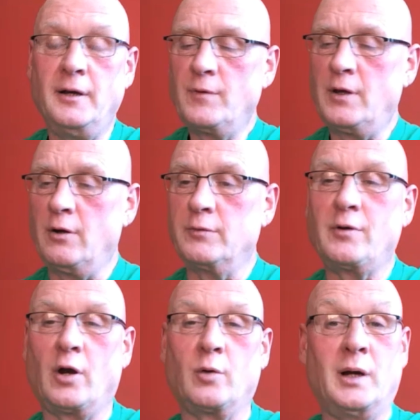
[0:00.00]
You know, they've
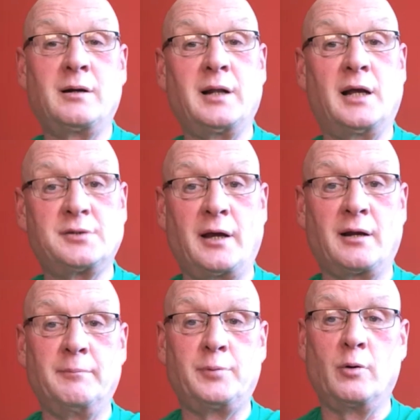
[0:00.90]
got a world-class
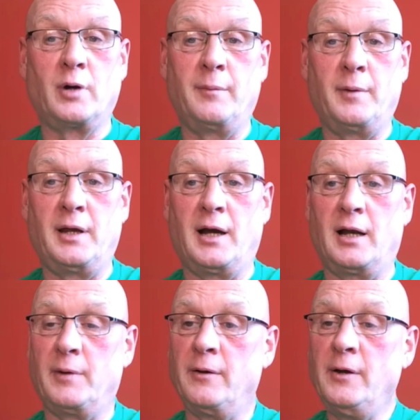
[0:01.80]
cycling program in the Isle
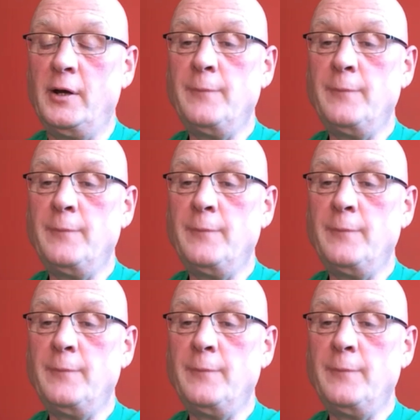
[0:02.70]
of Man.